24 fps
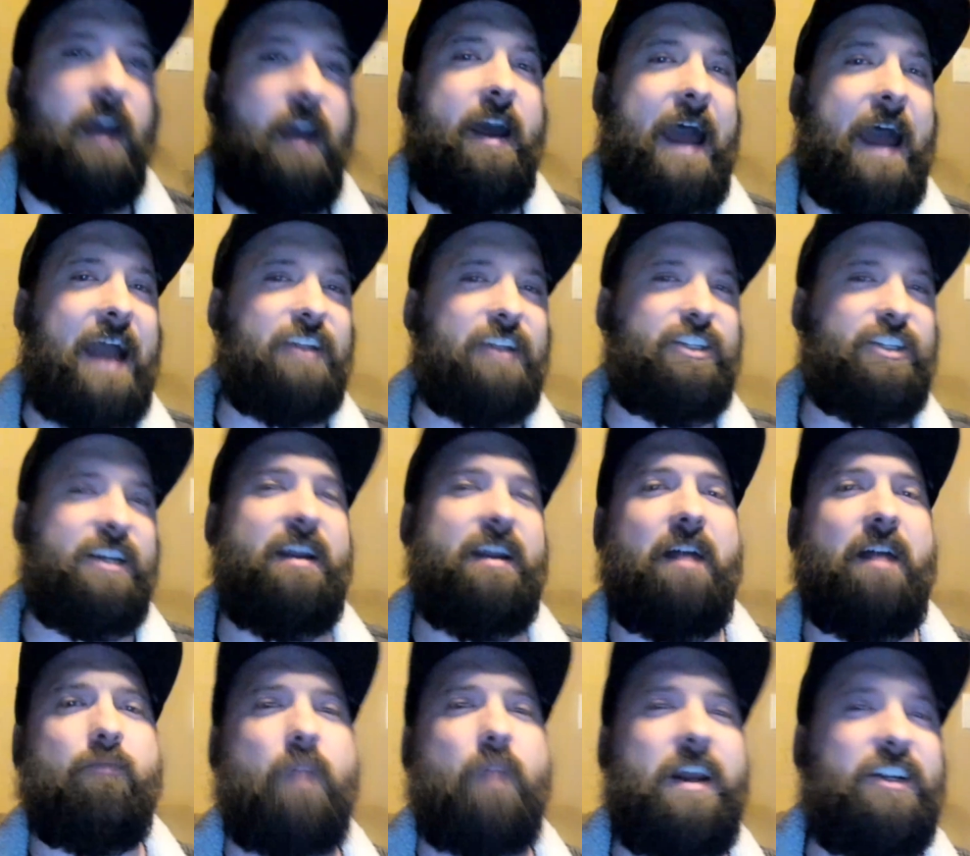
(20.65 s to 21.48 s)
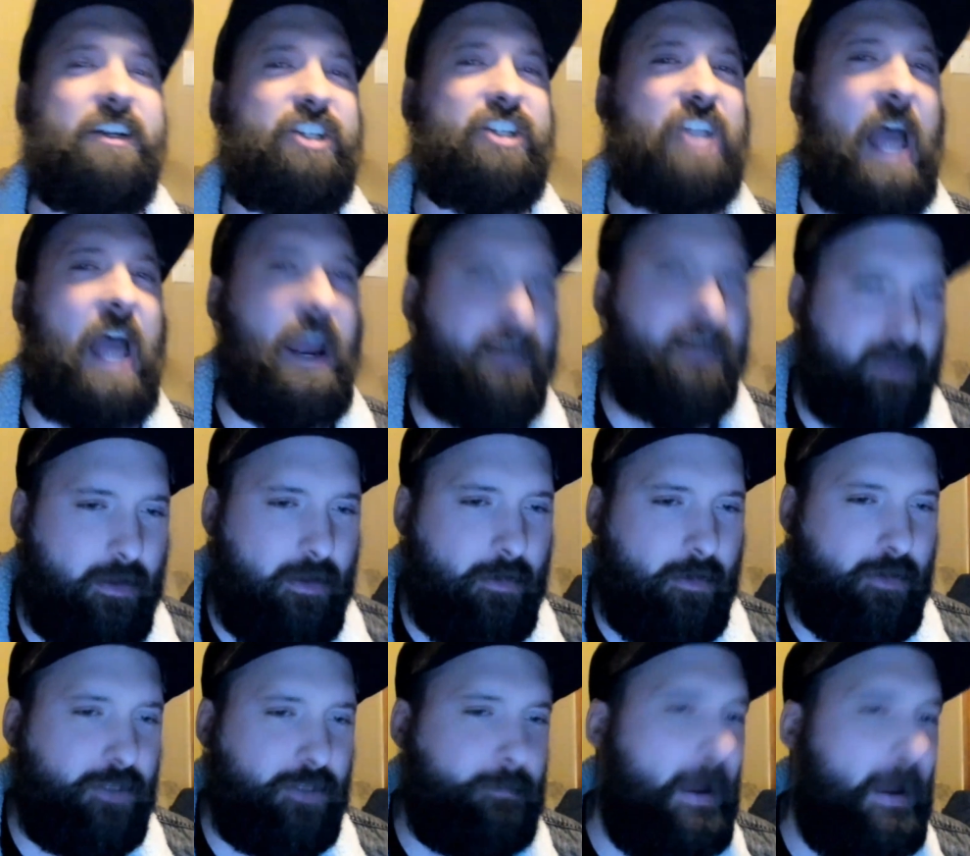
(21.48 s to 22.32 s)
As seen on Ringside
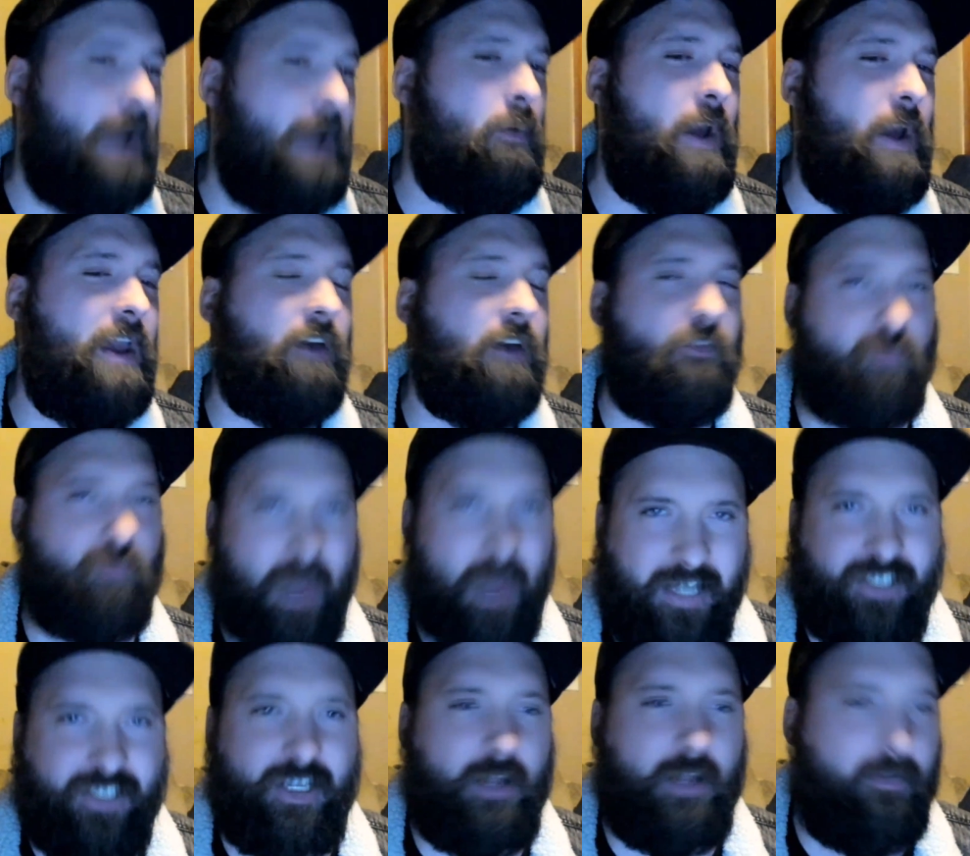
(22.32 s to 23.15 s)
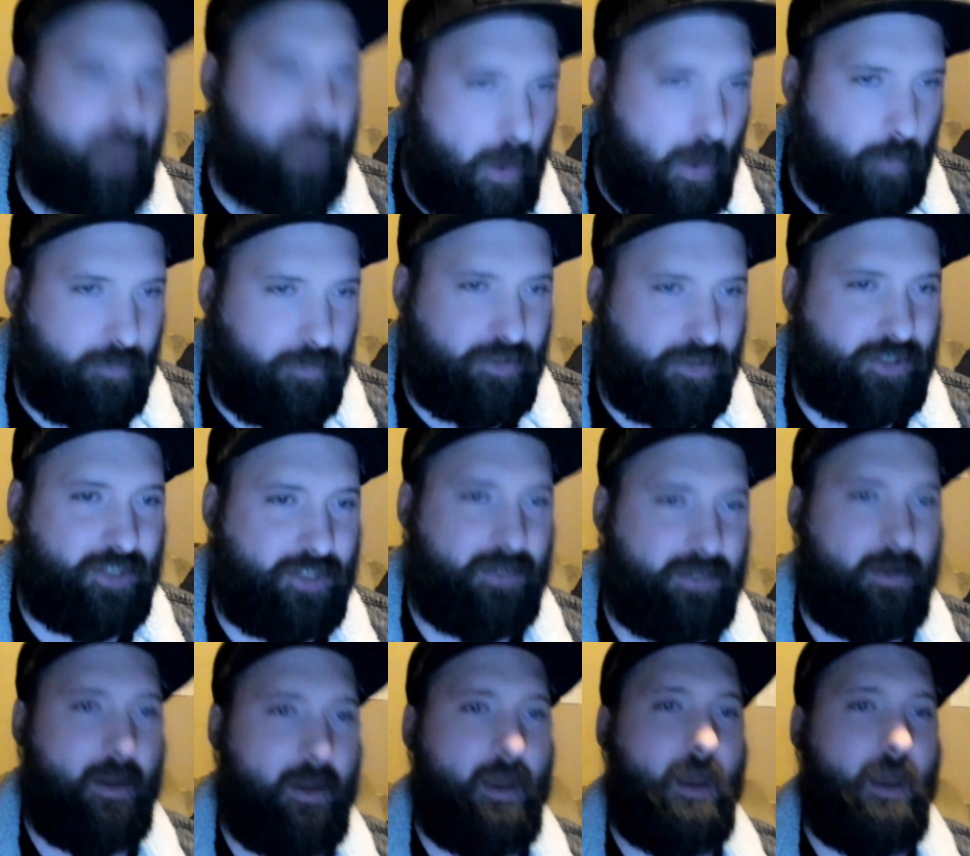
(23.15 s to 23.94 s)
News by way of WrestleVotes.